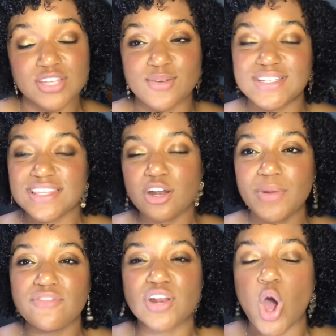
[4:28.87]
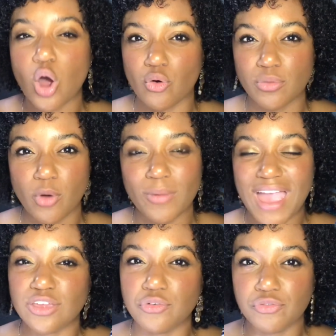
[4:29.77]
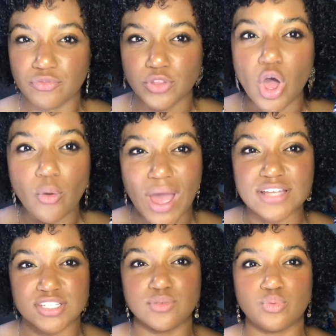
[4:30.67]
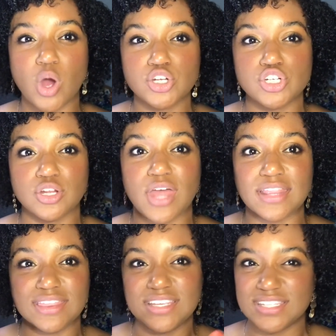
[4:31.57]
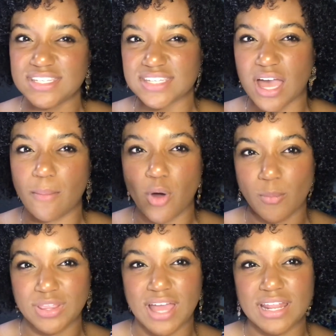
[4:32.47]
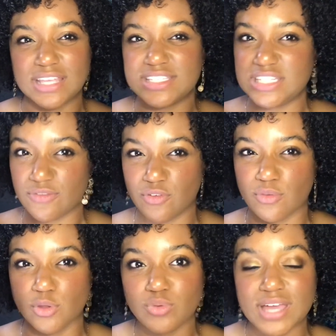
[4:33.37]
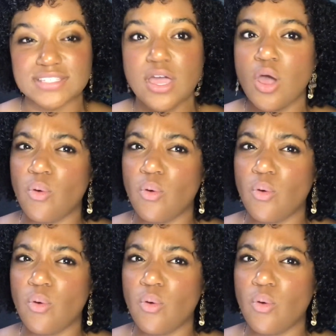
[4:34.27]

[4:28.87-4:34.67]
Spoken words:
So it's a little bit of an awkward moment, and you know as the watcher that this is a moment that is different from the rest.